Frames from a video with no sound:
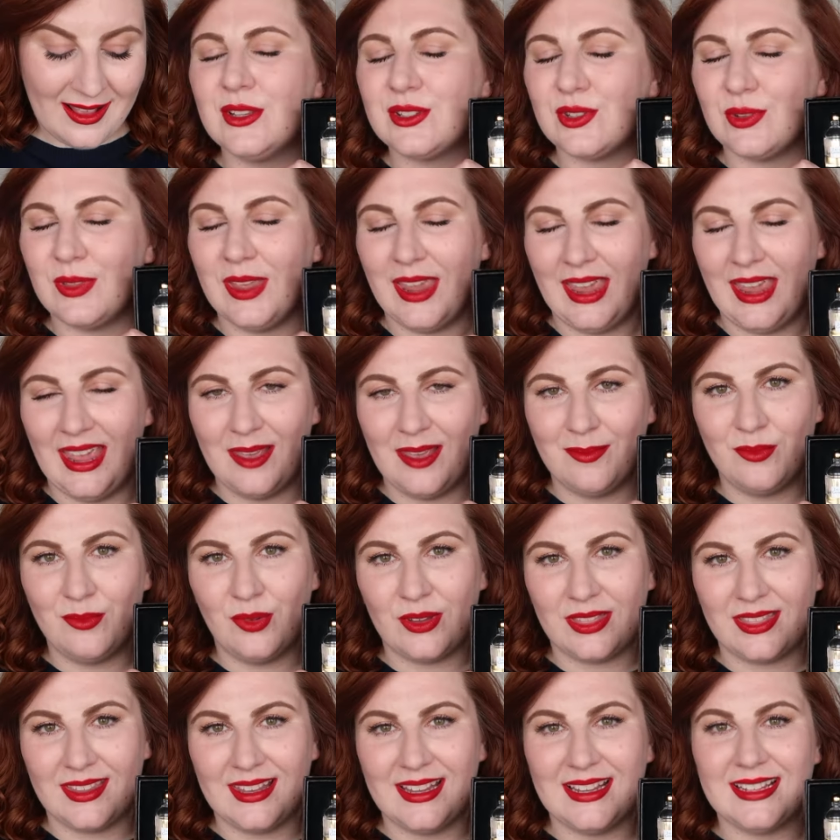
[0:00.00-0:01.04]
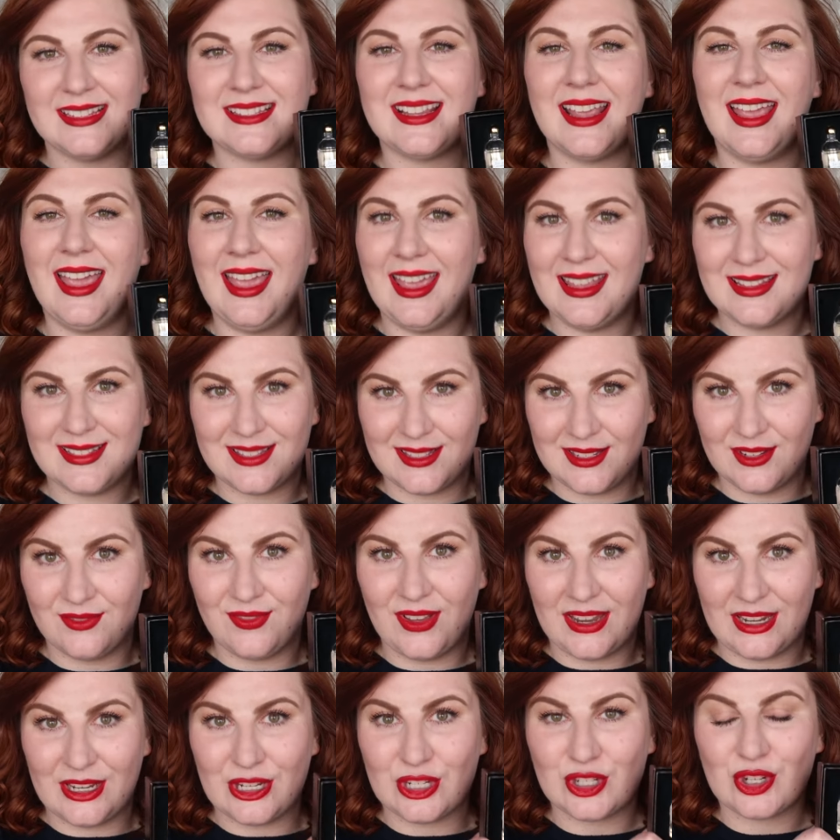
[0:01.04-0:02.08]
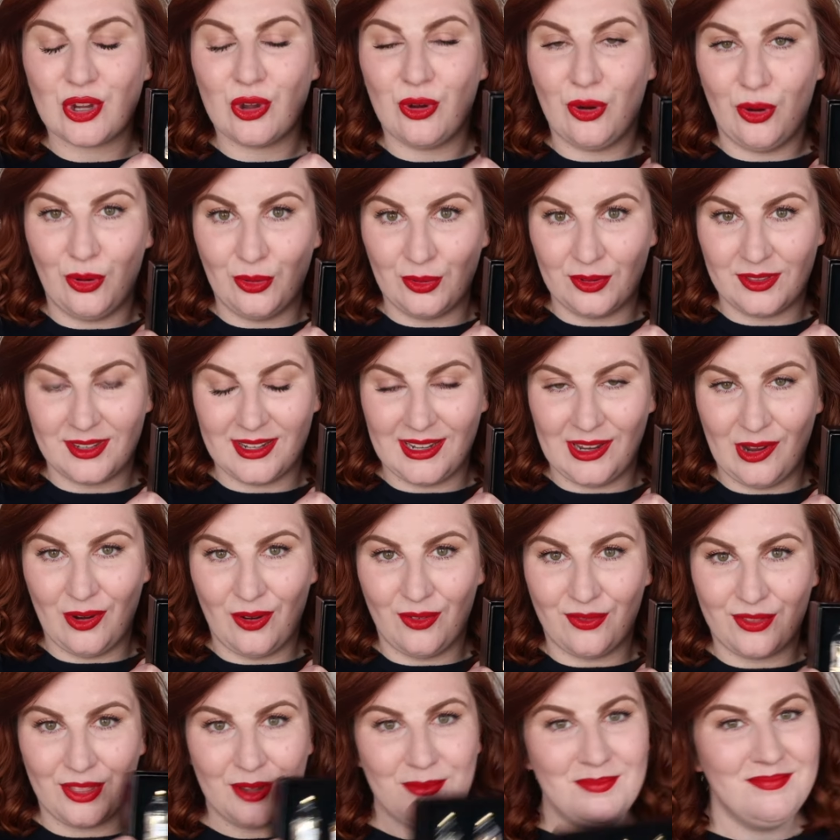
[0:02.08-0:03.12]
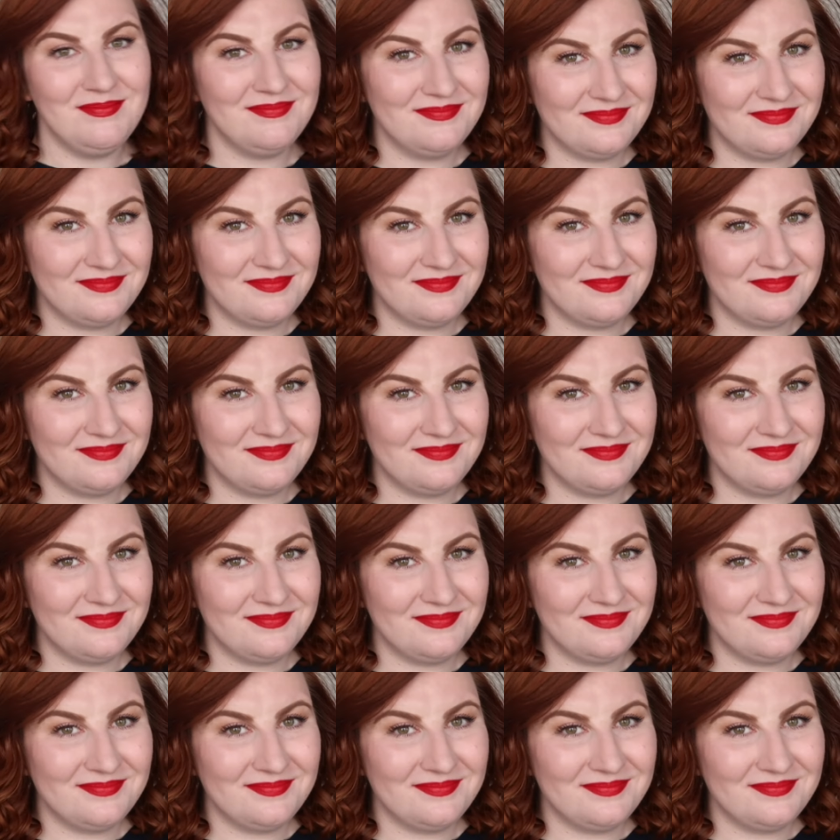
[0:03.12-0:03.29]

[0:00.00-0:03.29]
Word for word: So the aim with these is to finish all three of them.